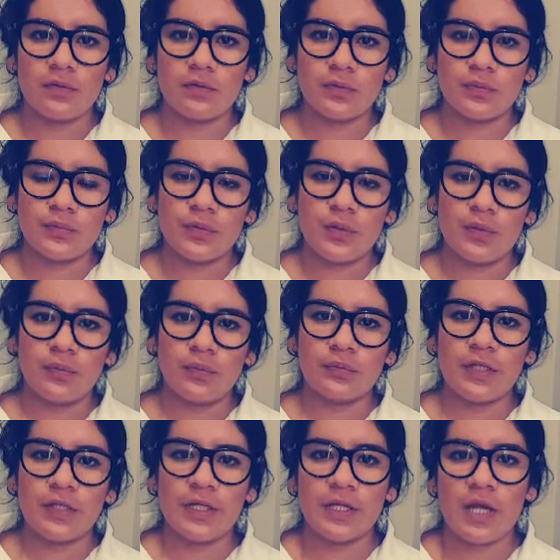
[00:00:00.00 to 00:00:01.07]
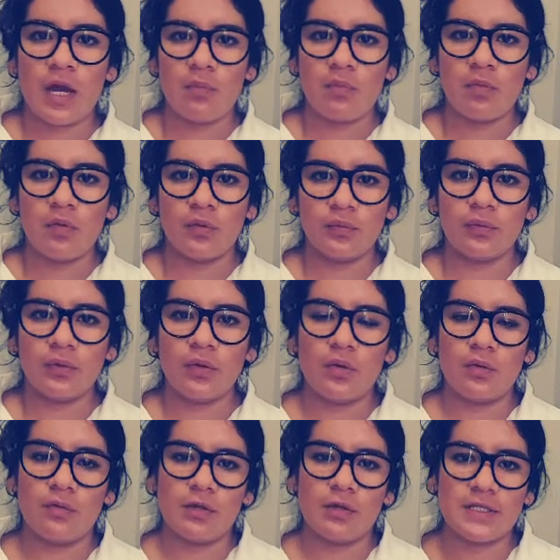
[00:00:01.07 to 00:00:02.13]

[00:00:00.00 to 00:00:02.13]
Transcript: to know the amount of